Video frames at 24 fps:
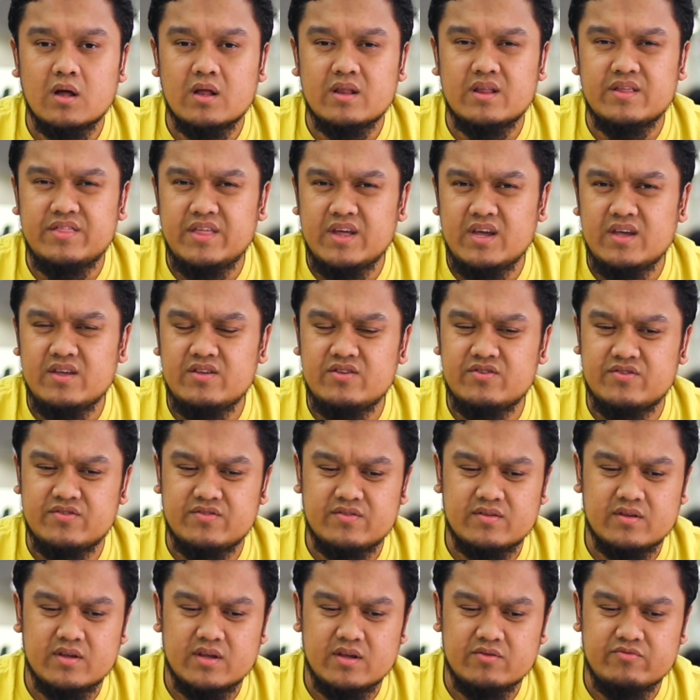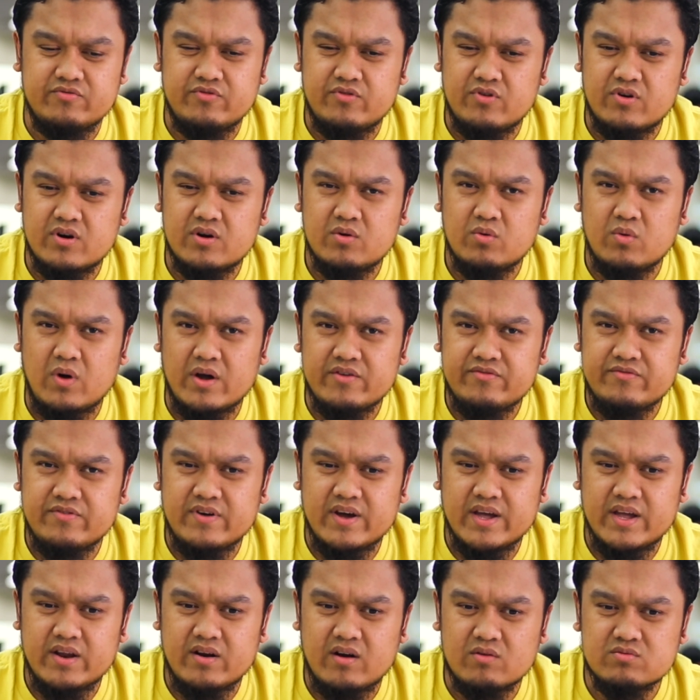The thing is, for a
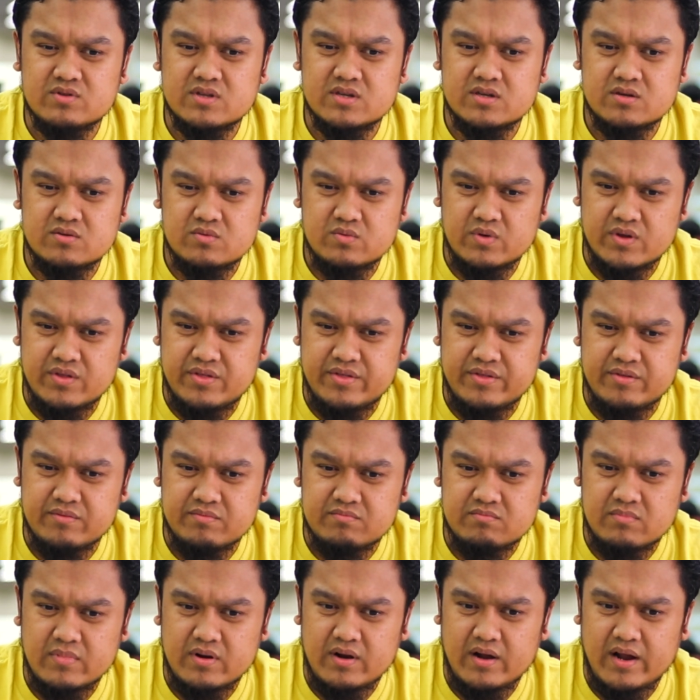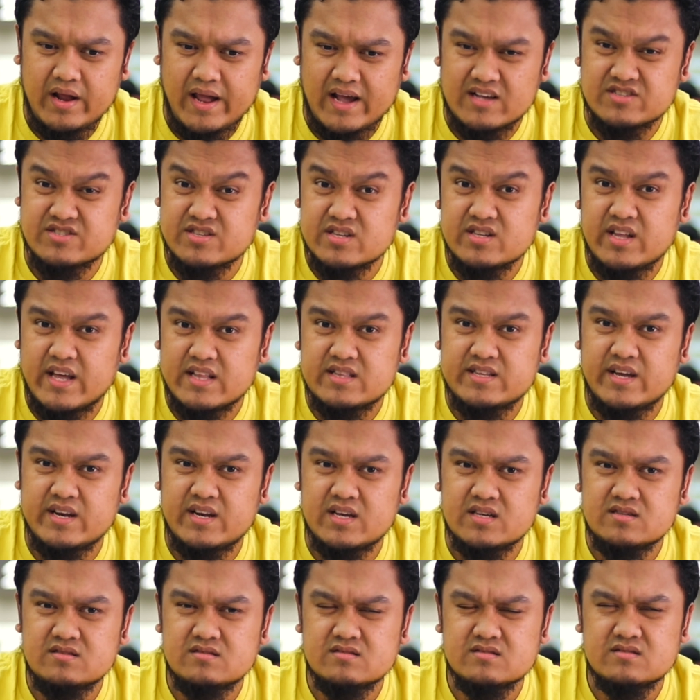Wi-Fi router with external
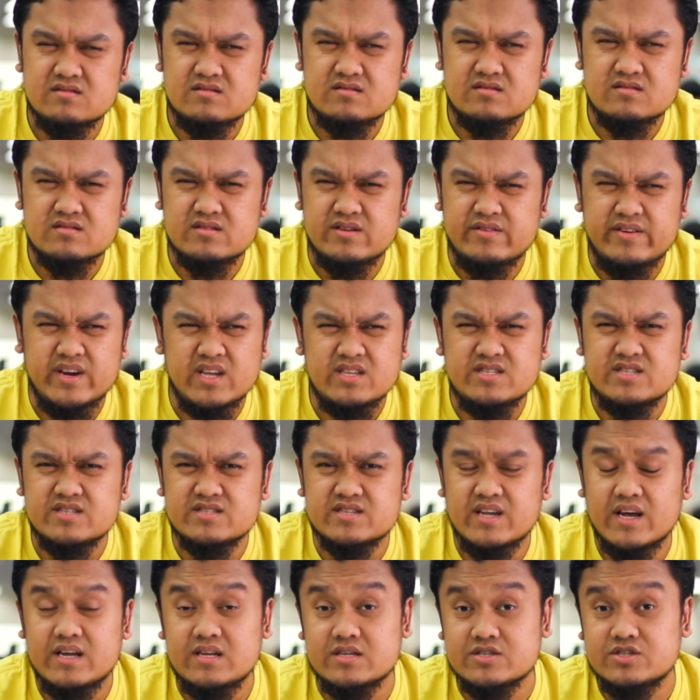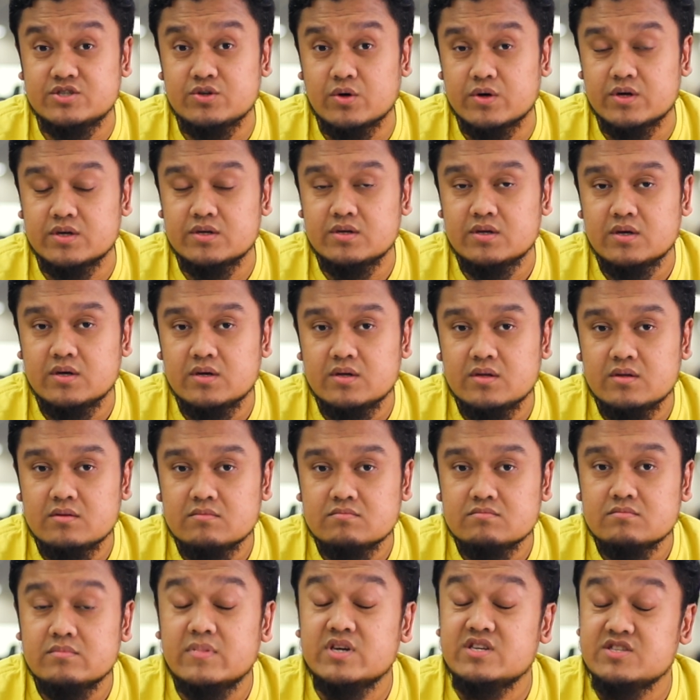antennas, the range is kind of short,
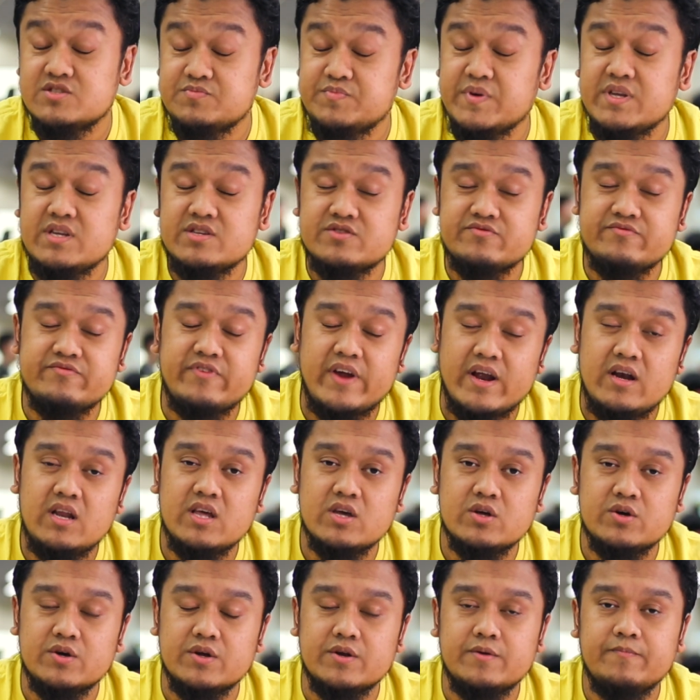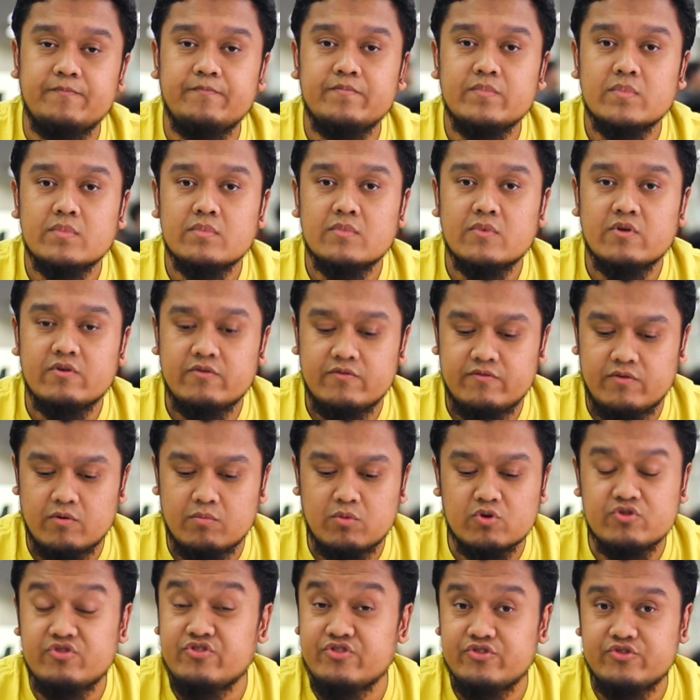but the speed is fairly good for
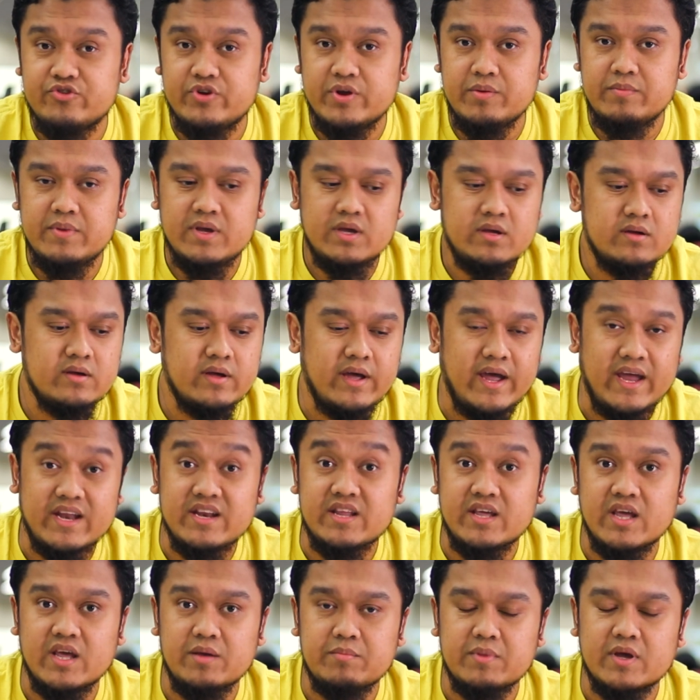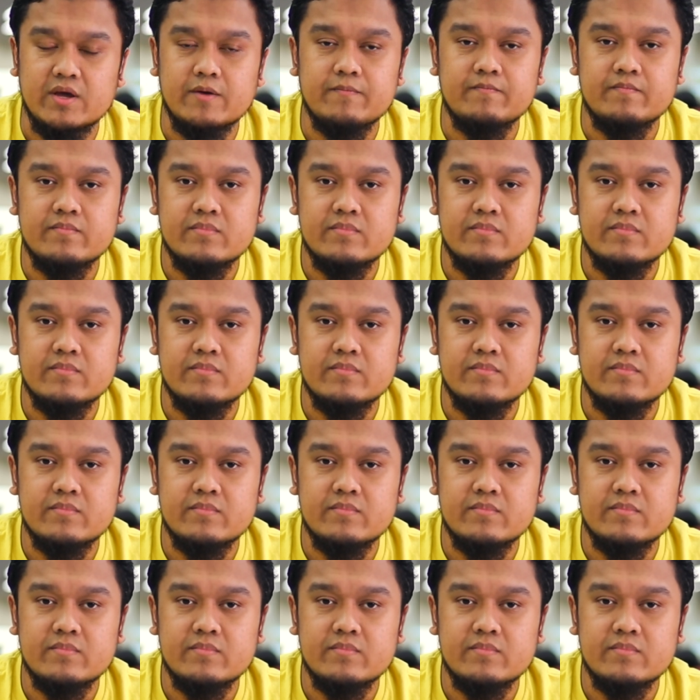both streaming and gaming.